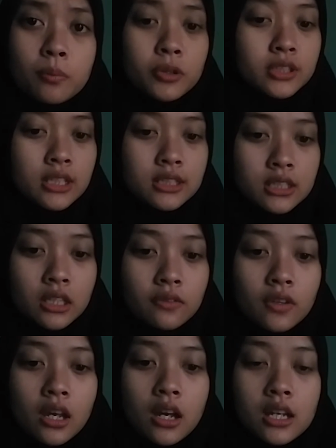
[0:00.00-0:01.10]
possessive
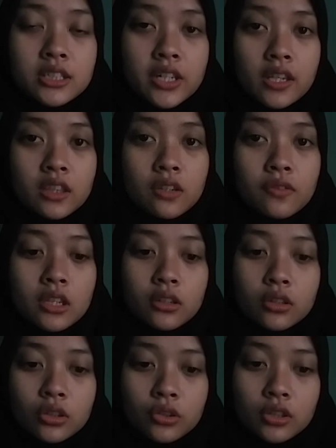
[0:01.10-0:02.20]
adjective
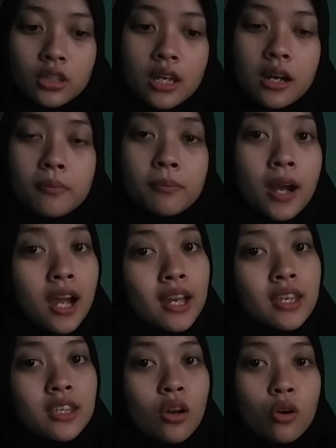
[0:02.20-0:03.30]
include
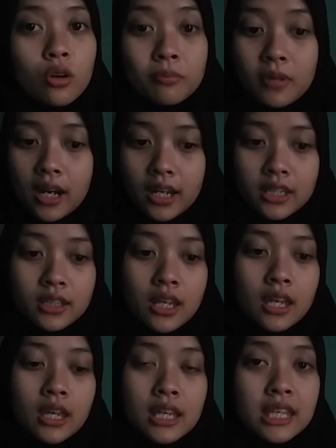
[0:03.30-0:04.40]
my or mine,
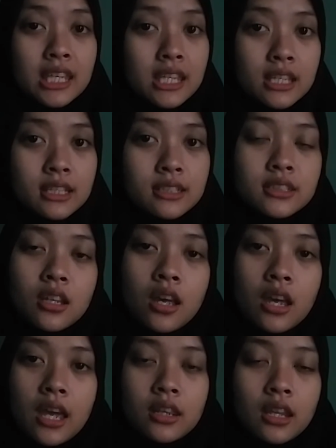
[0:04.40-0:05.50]
his,
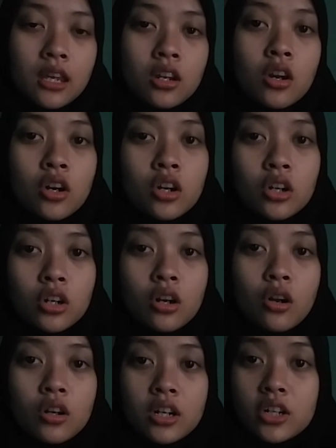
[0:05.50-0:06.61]
and then her
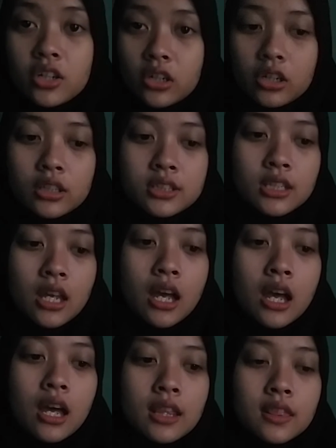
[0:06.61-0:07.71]
or hers,
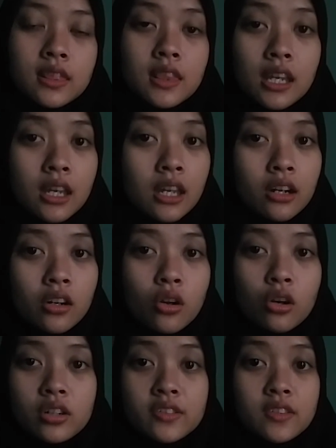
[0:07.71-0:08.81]
their
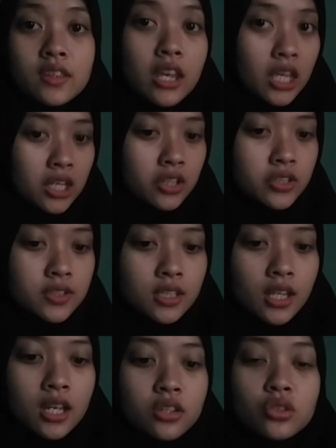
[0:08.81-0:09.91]
or theirs,
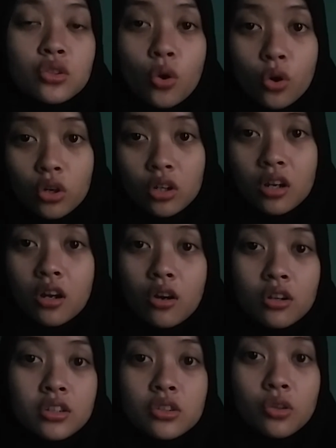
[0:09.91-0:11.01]
your
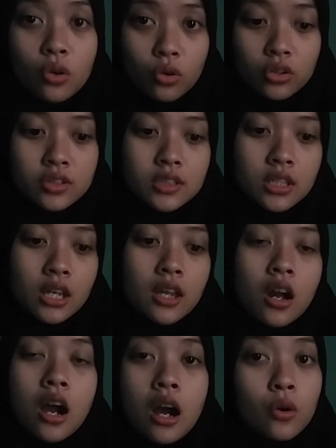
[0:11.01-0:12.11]
or yours,
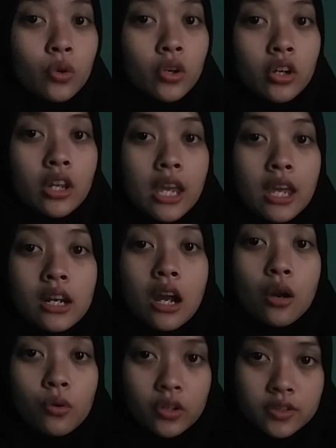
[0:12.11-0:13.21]
our and
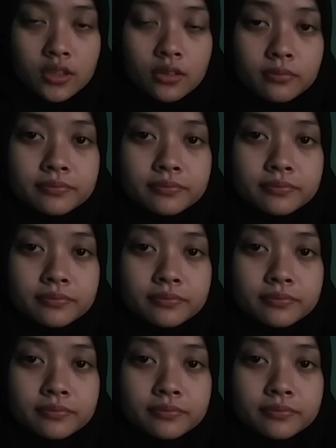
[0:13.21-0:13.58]
ours.